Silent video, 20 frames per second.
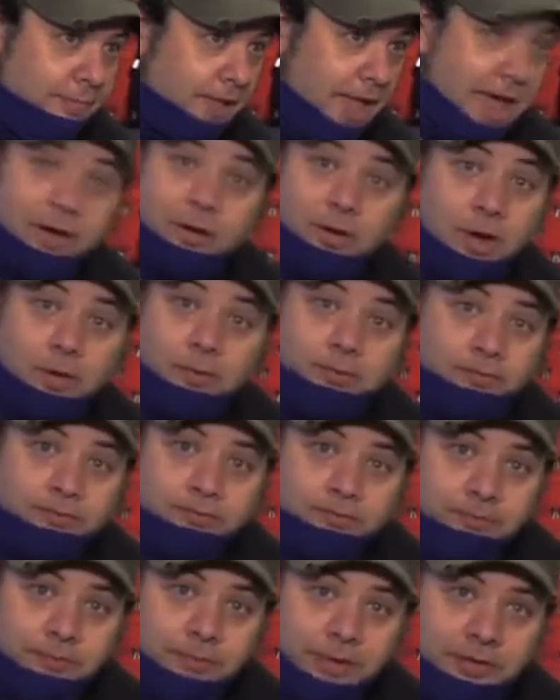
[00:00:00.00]
I don't know.
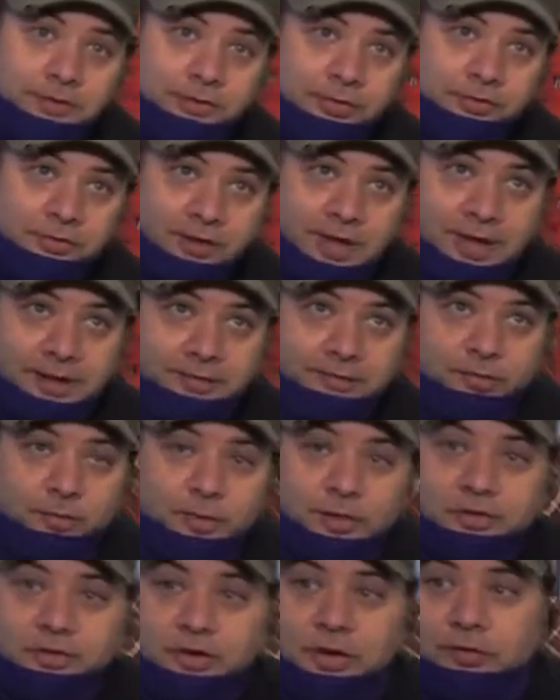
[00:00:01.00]
It just kind of
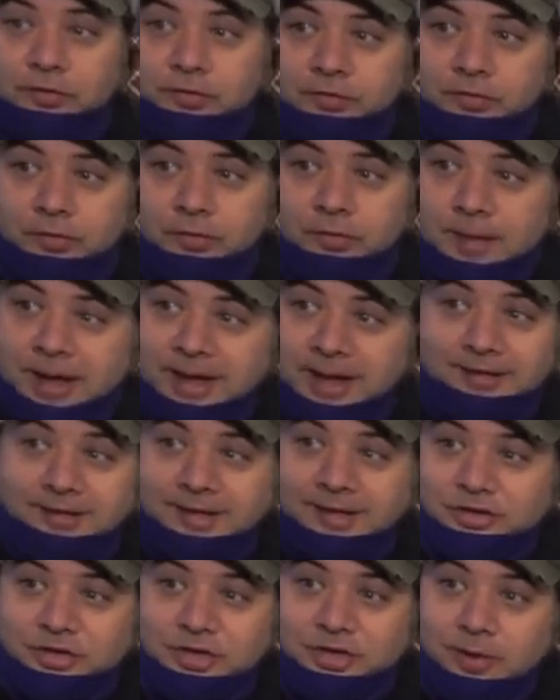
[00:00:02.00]
switched over from my
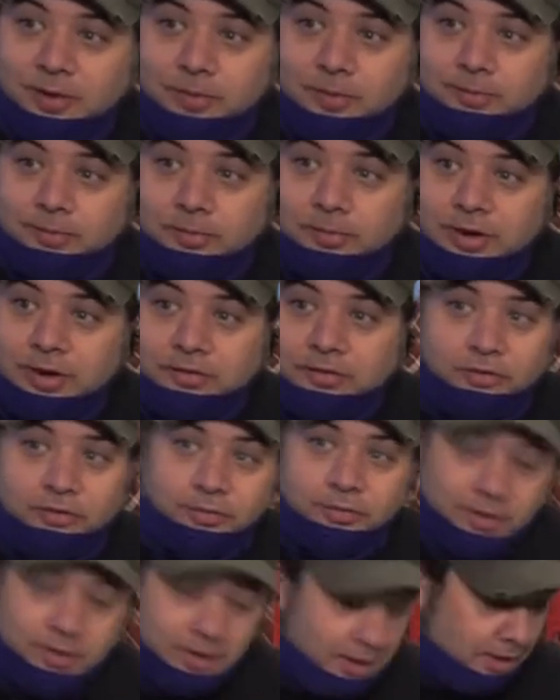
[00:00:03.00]
collection at one point to